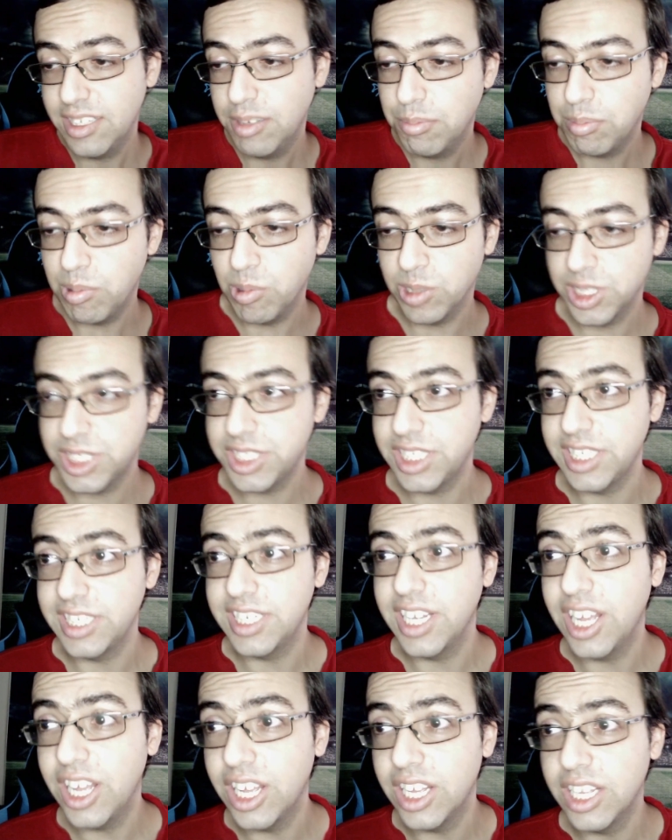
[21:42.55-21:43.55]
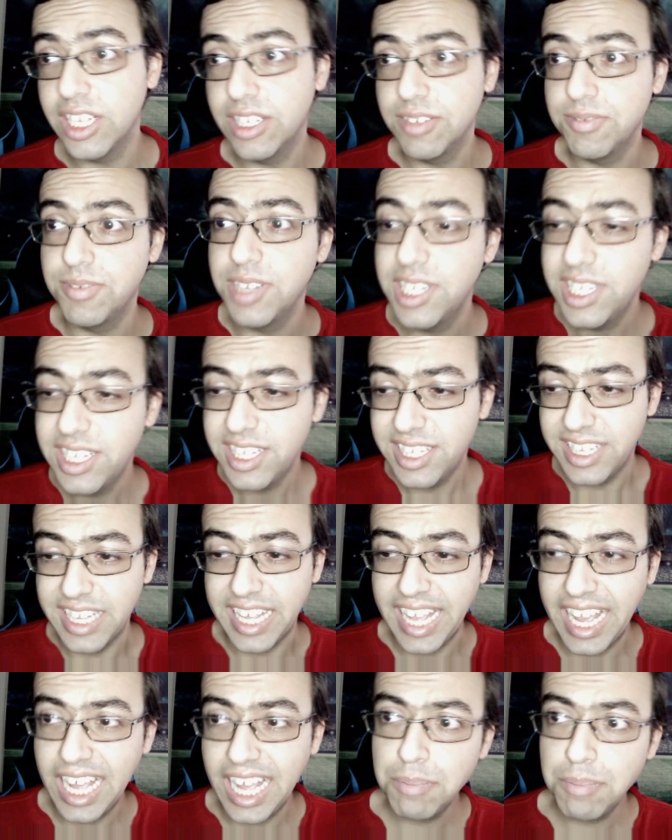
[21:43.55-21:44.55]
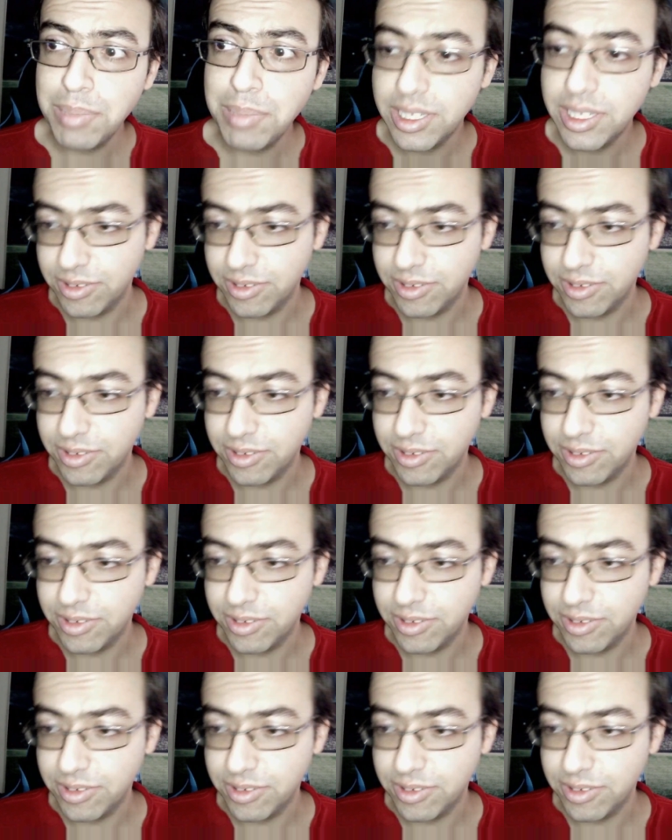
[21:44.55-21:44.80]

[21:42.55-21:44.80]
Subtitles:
portion of the app,